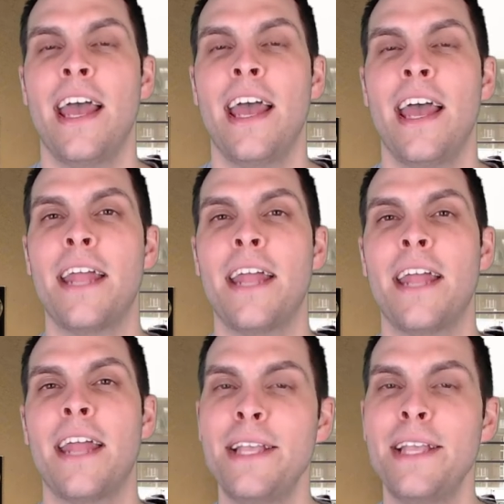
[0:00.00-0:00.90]

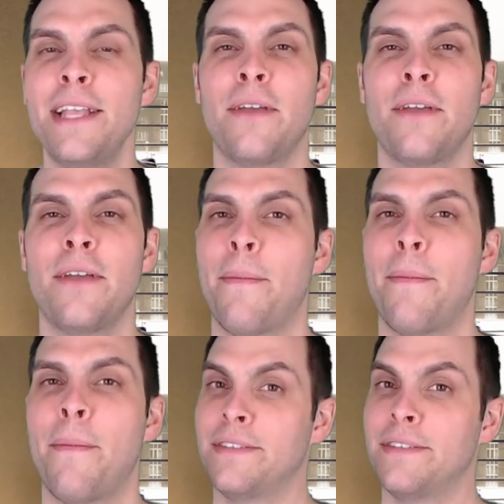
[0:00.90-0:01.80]
And basically what
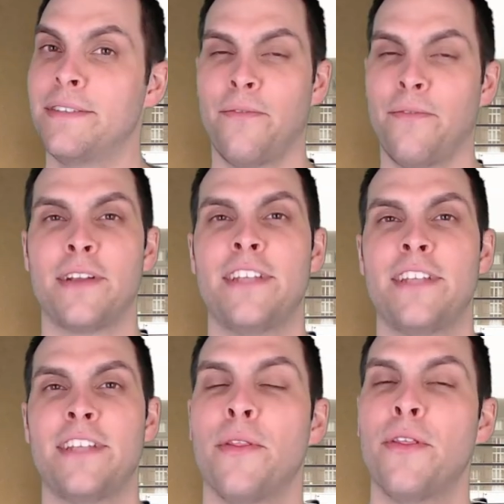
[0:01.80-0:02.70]
happens, for
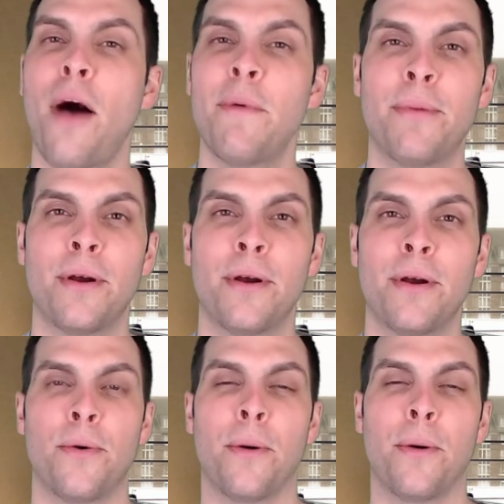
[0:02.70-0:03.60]
example, with
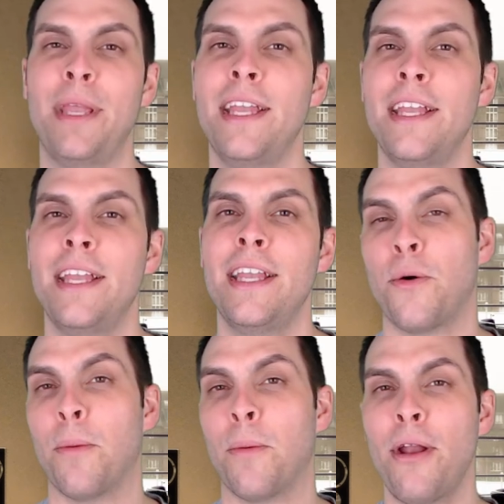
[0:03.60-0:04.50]
hummingbirds or bees
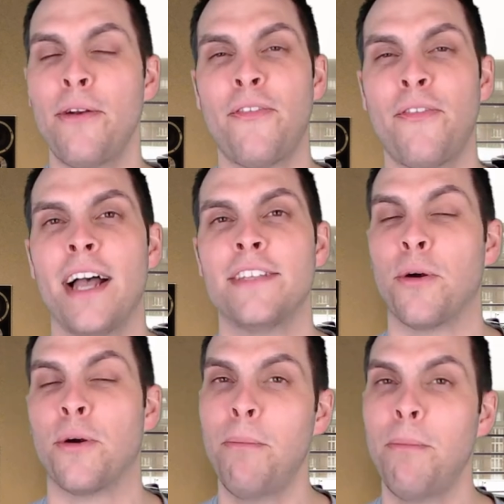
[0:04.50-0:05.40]
or butterflies
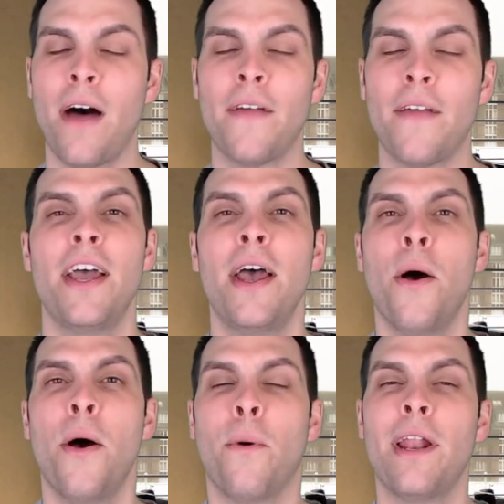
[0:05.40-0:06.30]
or moths,
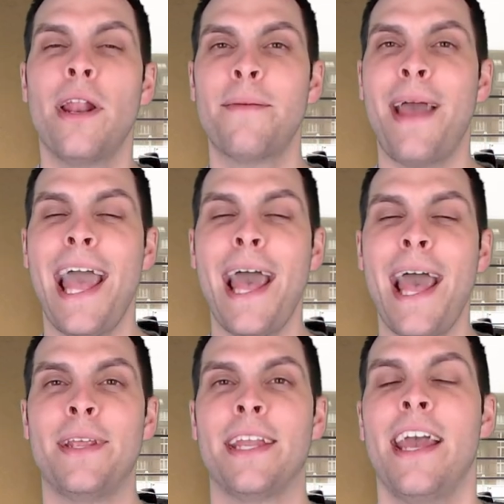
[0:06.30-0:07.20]
what ends up
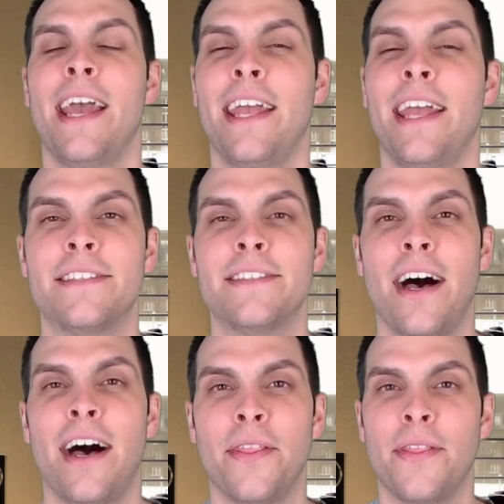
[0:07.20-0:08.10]
happening is
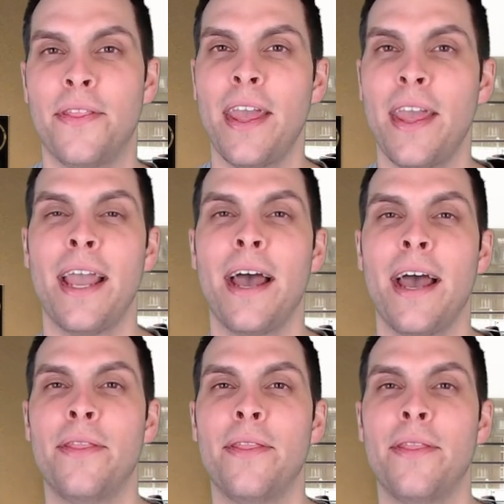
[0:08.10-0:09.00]
uh, they
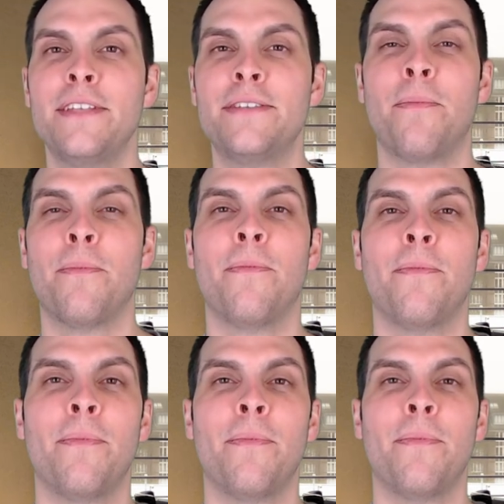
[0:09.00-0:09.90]
these
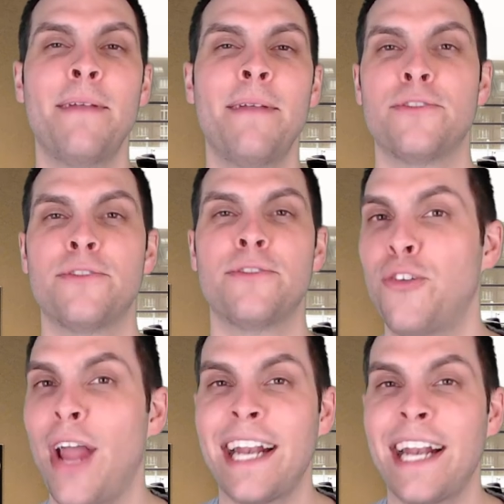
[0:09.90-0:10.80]
animals are
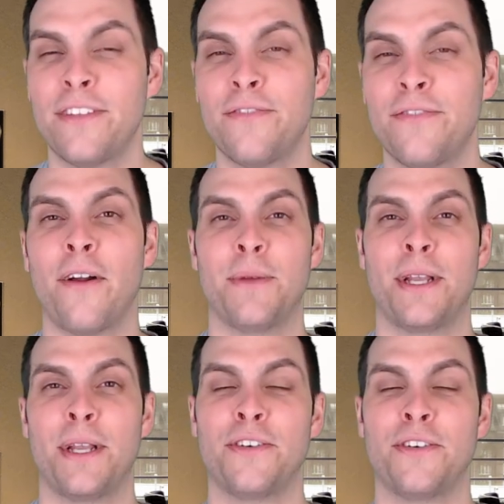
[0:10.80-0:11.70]
attracted to these flowers
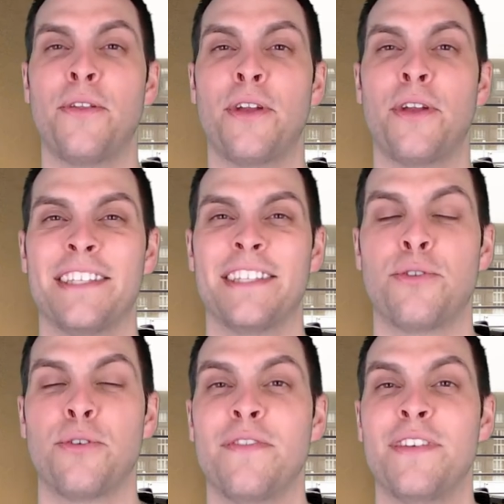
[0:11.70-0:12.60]
because they know they're going to get some
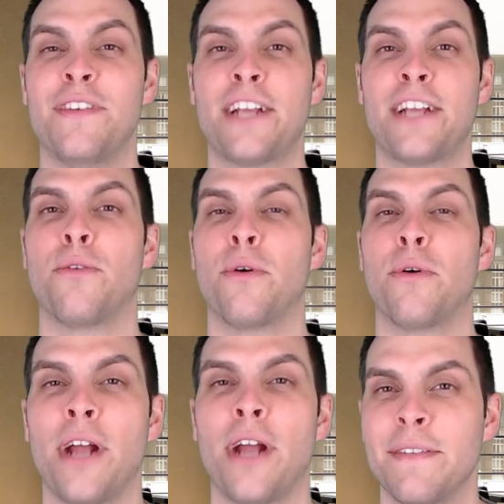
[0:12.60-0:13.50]
sort of nectar
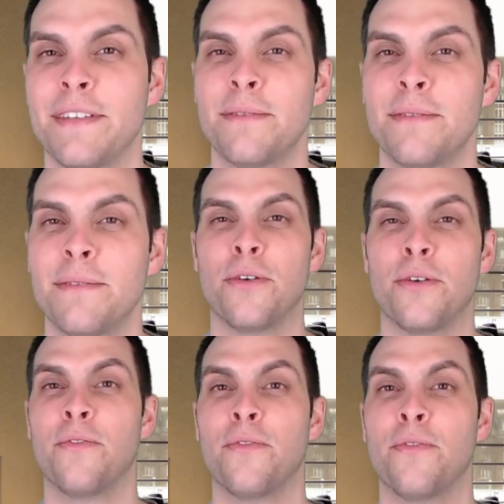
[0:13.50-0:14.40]
reward out of it, some sort of
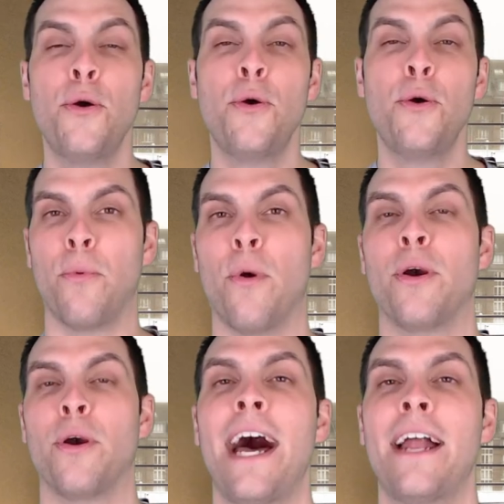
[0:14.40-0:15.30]
food
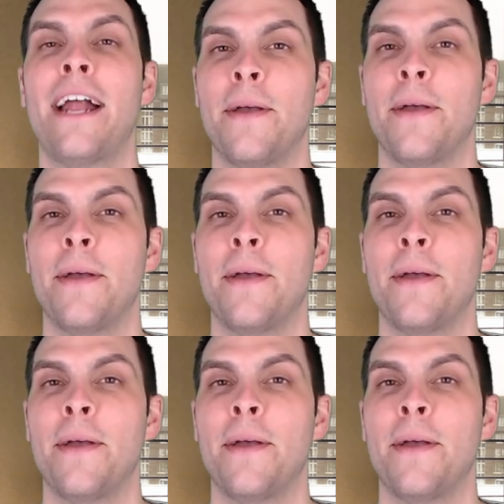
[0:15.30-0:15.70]
reward out of it.